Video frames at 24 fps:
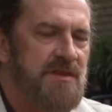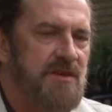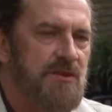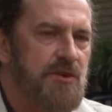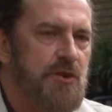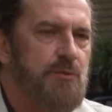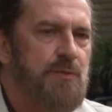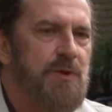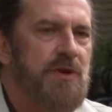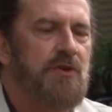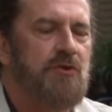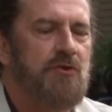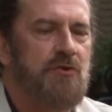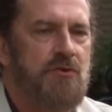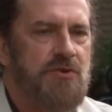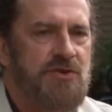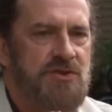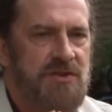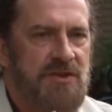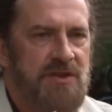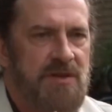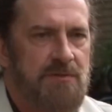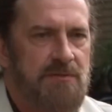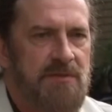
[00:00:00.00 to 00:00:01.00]
could be
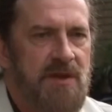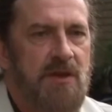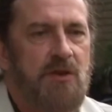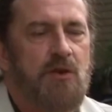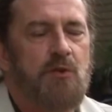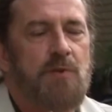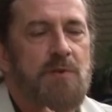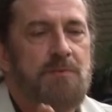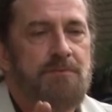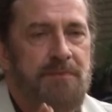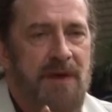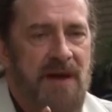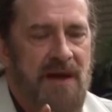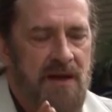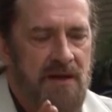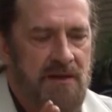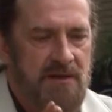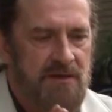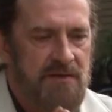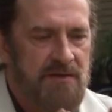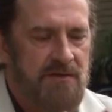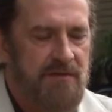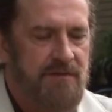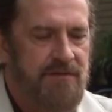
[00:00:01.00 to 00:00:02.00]
crucially, it could be
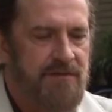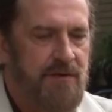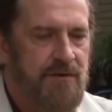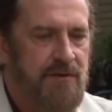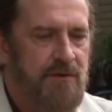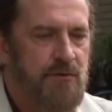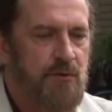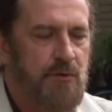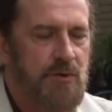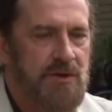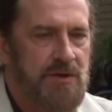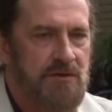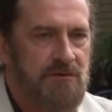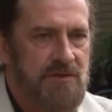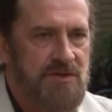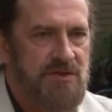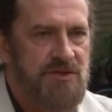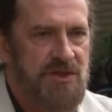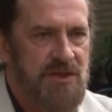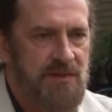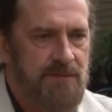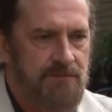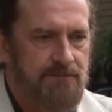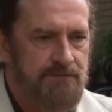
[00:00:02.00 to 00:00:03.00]
bad for the ruling
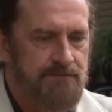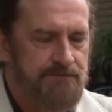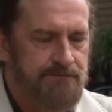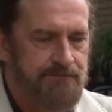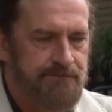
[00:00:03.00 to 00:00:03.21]
regime,